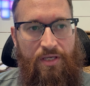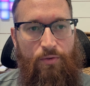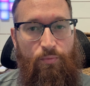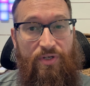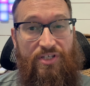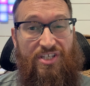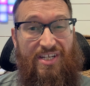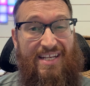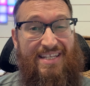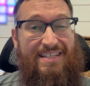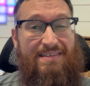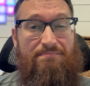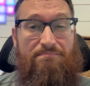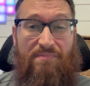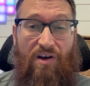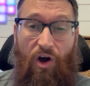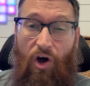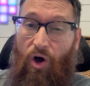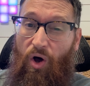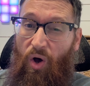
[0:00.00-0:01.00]
Which
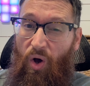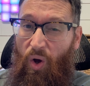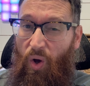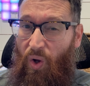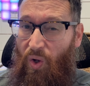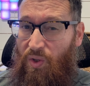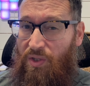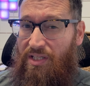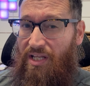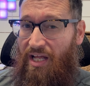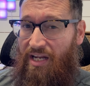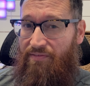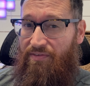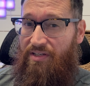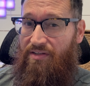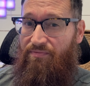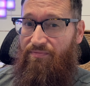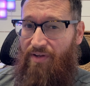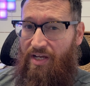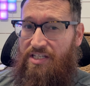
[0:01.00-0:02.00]
isn't a whole lot of an
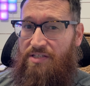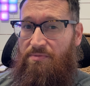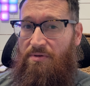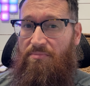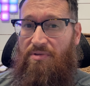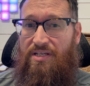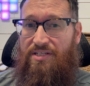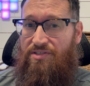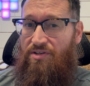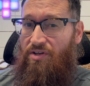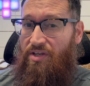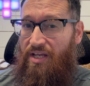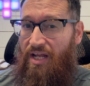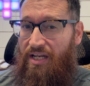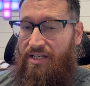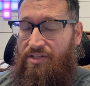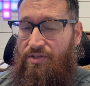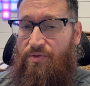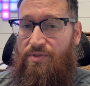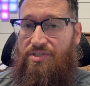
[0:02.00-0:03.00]
investment because all you
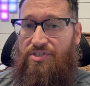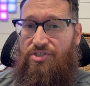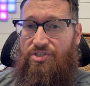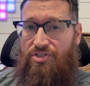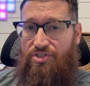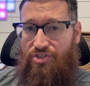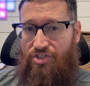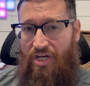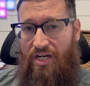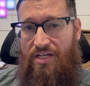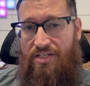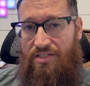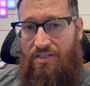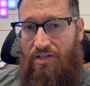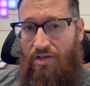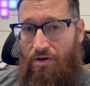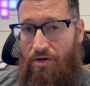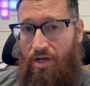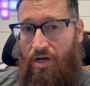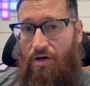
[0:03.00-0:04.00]
gotta do is change the
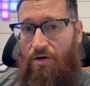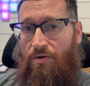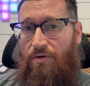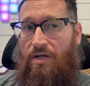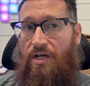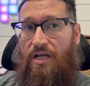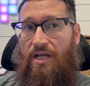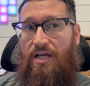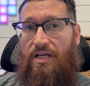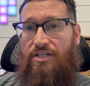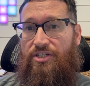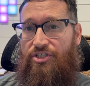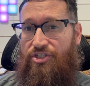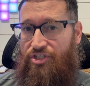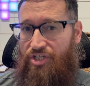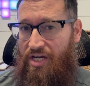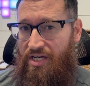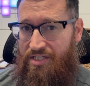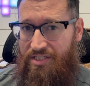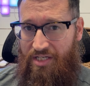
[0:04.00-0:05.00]
logo,
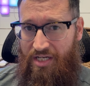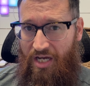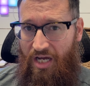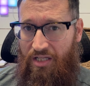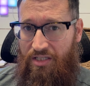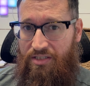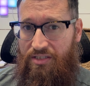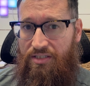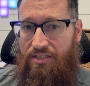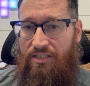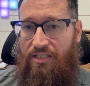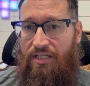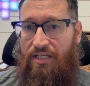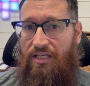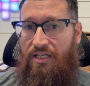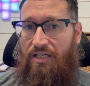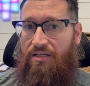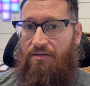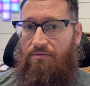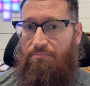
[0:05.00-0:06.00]
change the color,
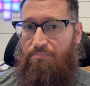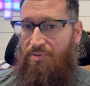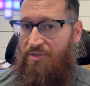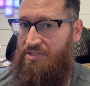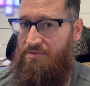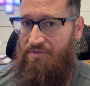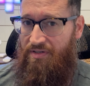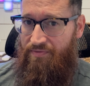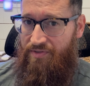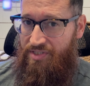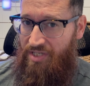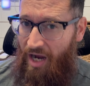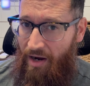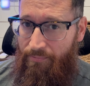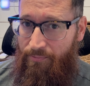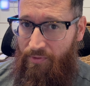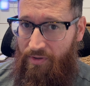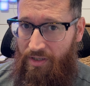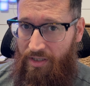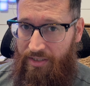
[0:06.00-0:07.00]
put some different
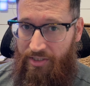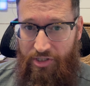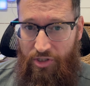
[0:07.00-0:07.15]
software on it.